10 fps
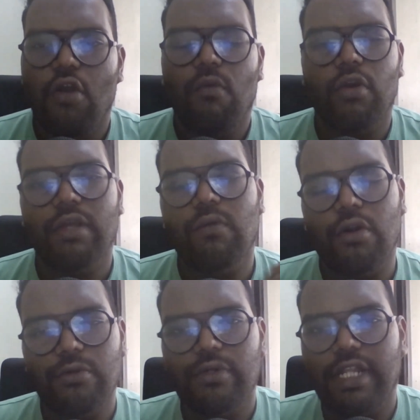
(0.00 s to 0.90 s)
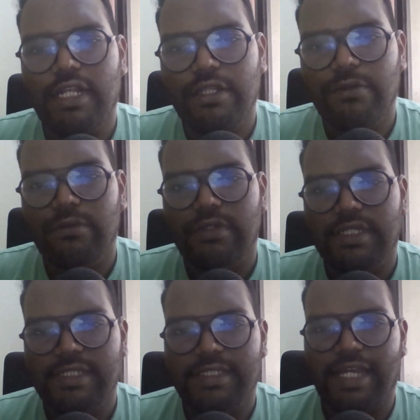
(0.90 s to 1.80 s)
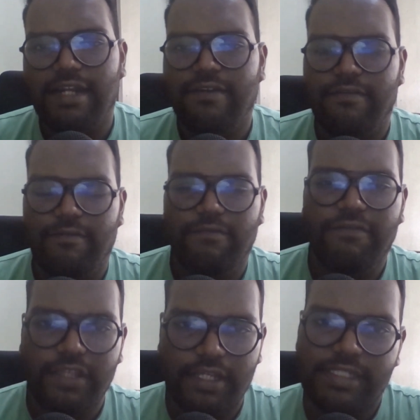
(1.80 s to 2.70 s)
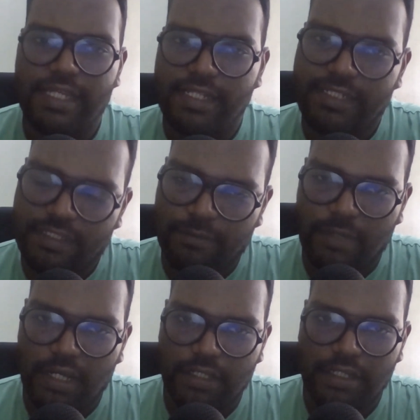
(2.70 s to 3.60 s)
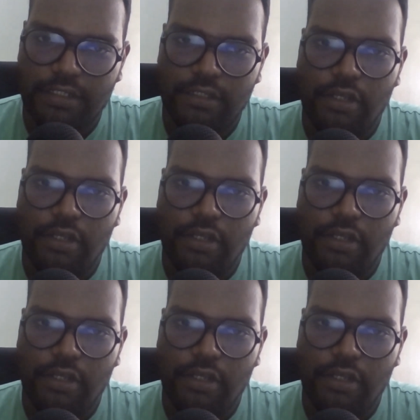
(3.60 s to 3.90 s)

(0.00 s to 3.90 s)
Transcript: What I want to tell you is that fear sells in the market.